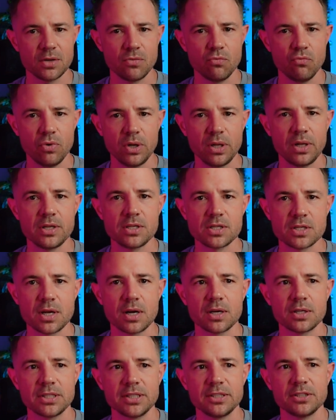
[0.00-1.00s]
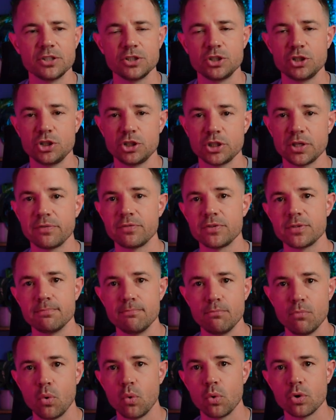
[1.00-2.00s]
really starting to shift
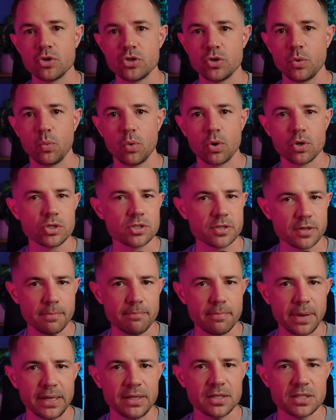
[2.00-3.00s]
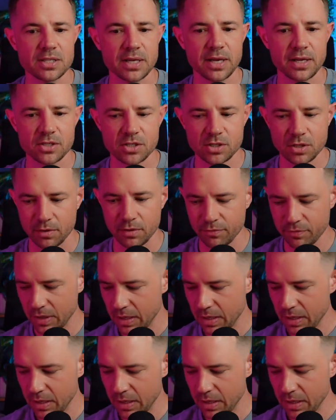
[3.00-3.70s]
more towards the mindset stuff.